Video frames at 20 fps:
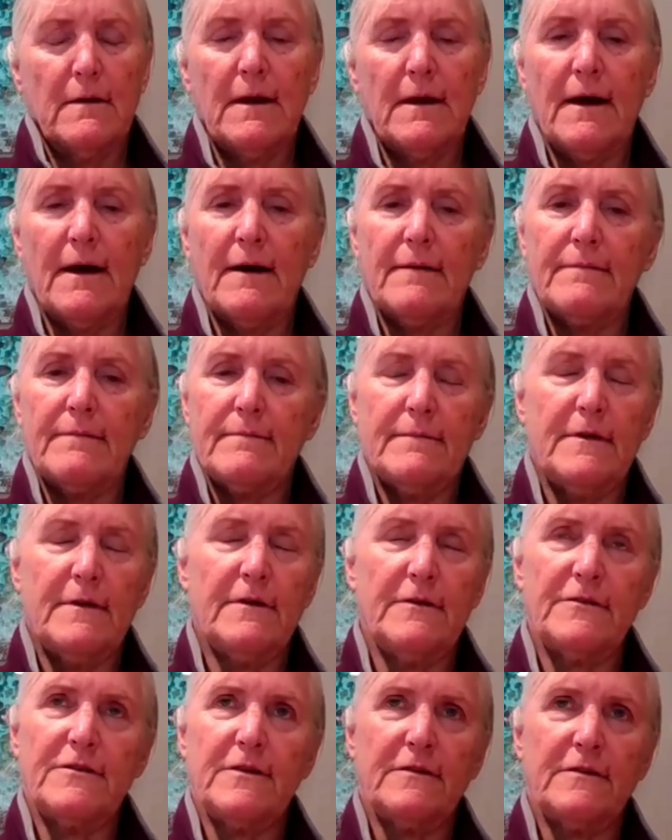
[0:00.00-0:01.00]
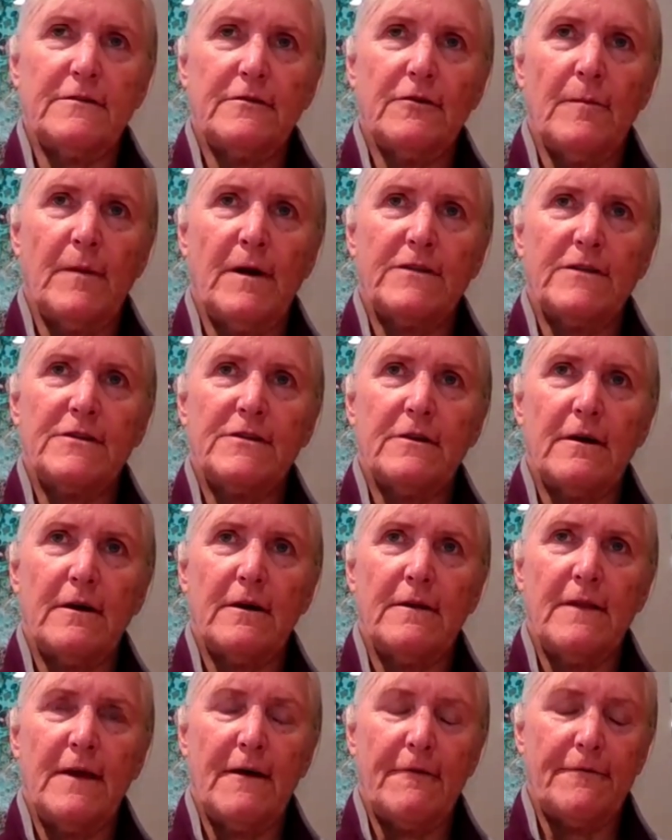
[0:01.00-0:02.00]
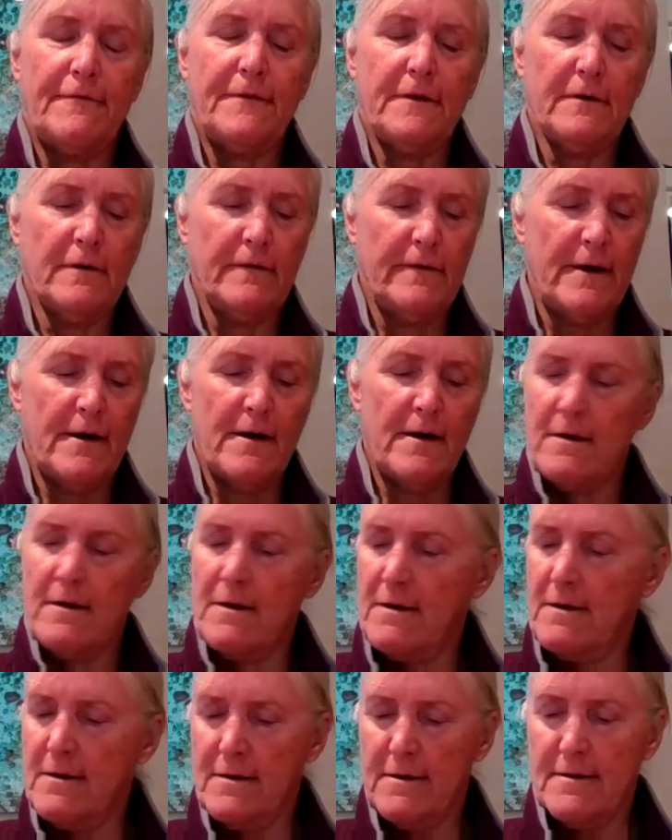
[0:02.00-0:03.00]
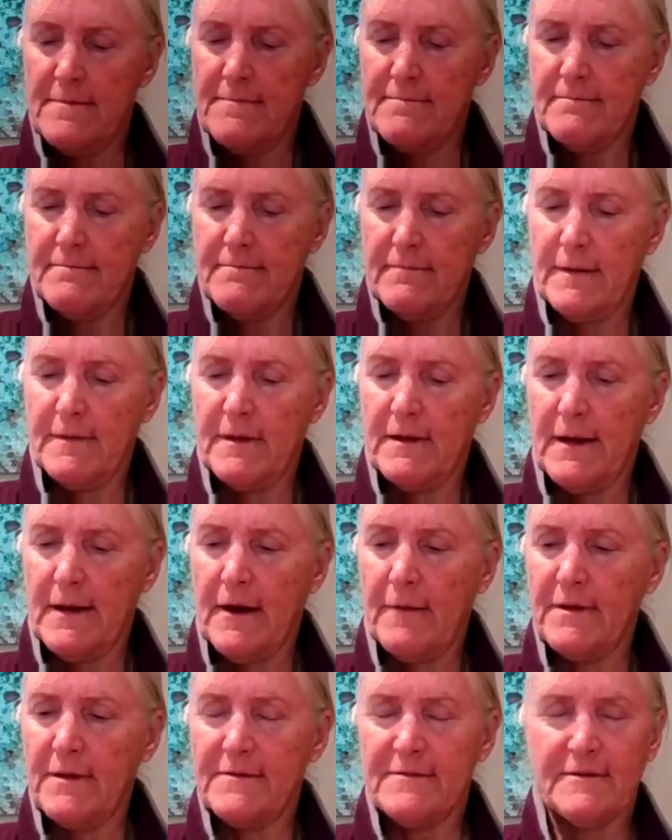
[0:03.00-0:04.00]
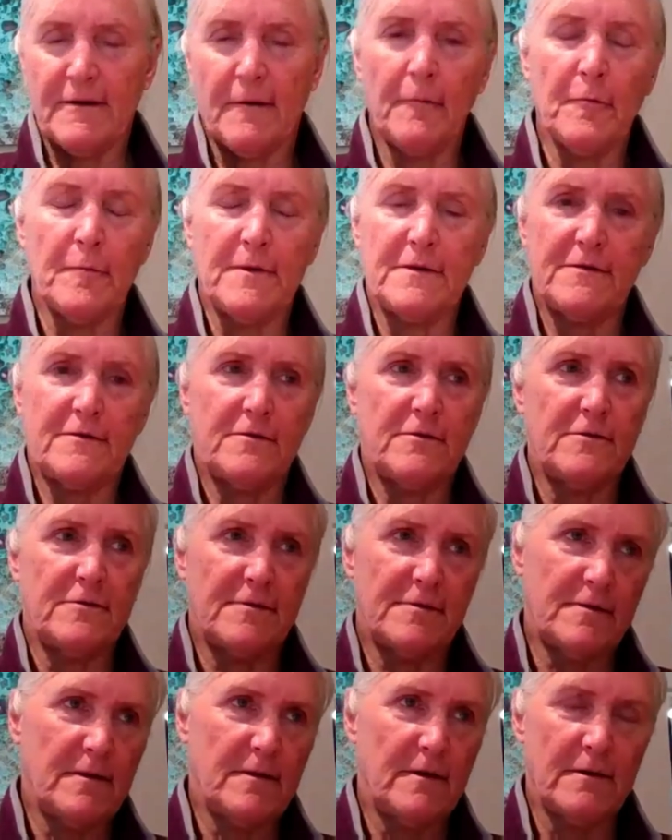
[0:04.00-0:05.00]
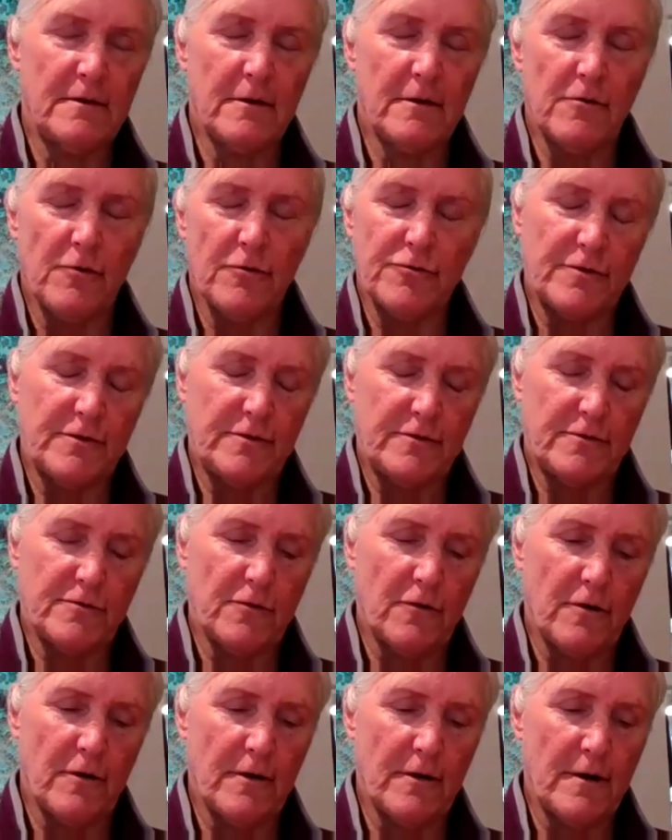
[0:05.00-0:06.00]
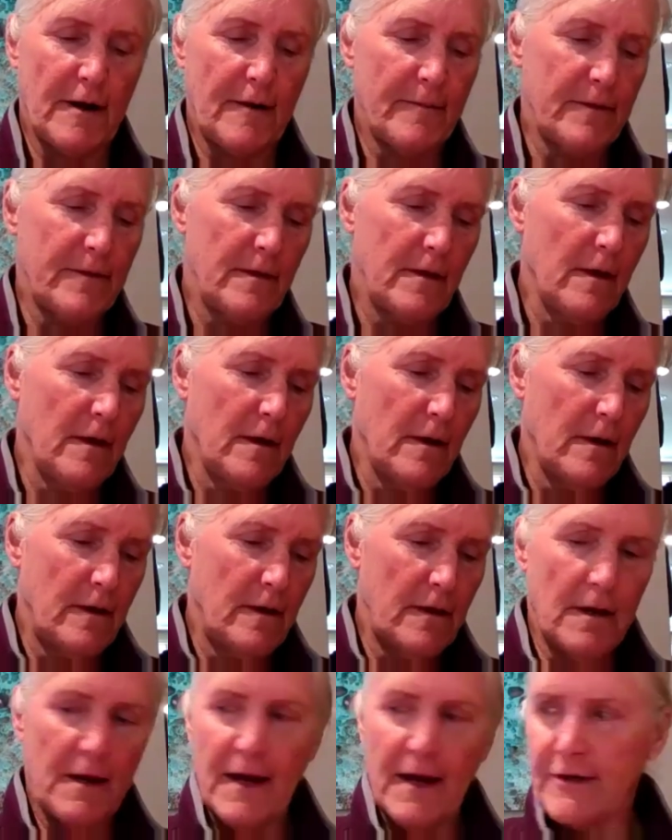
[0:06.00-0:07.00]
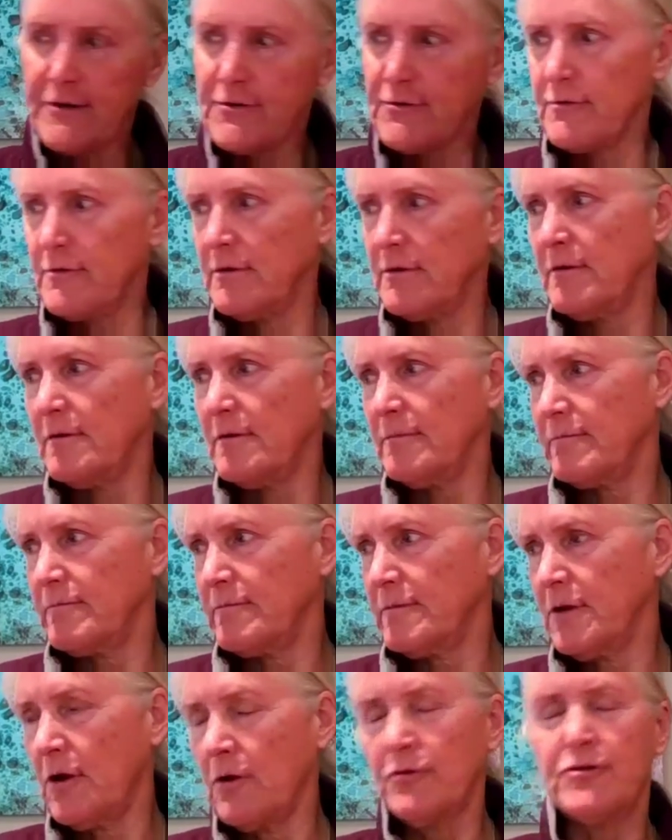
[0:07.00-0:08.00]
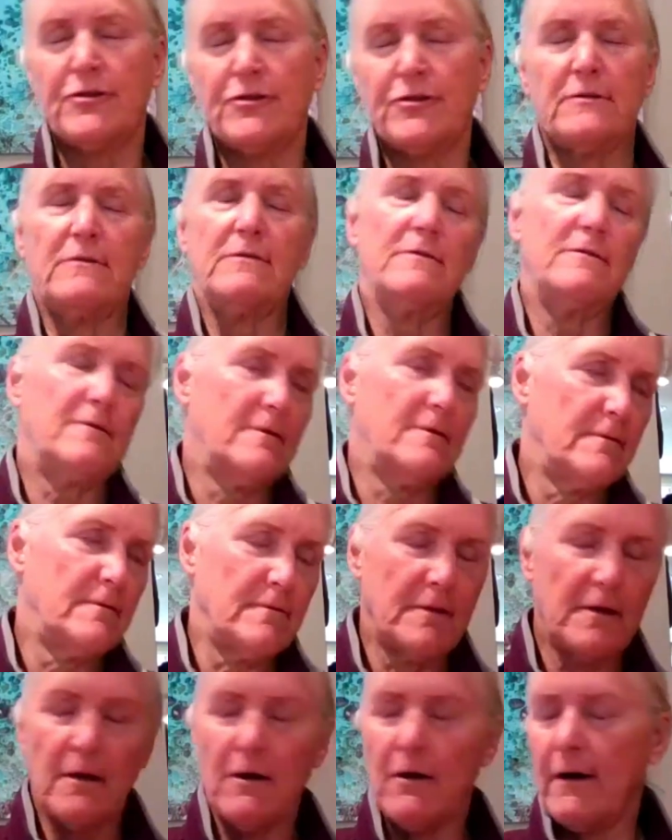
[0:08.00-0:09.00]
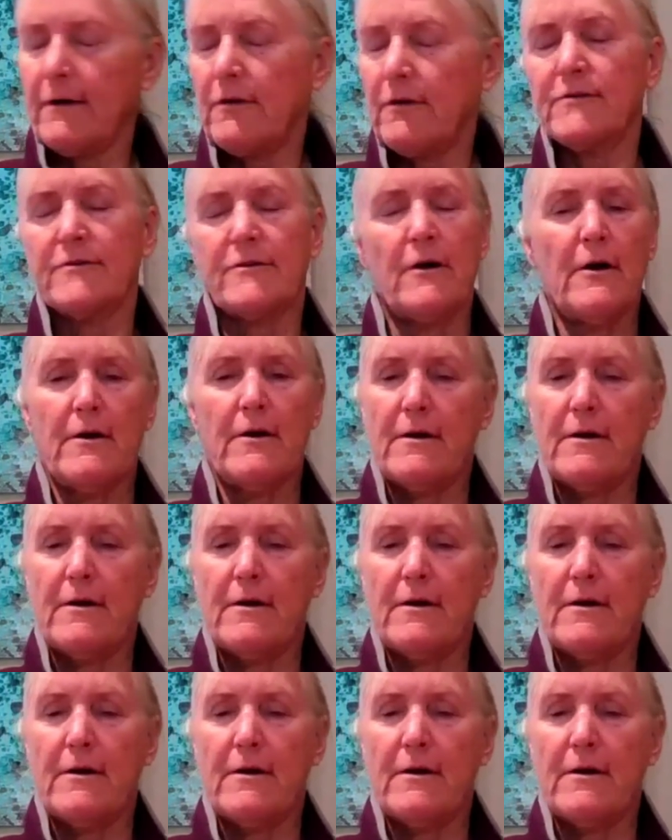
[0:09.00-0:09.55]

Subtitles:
Yeah. There's just so much in that field that, I mean, how many supplements do you see in the grocery store and how many, the natural lotions and, you know, it goes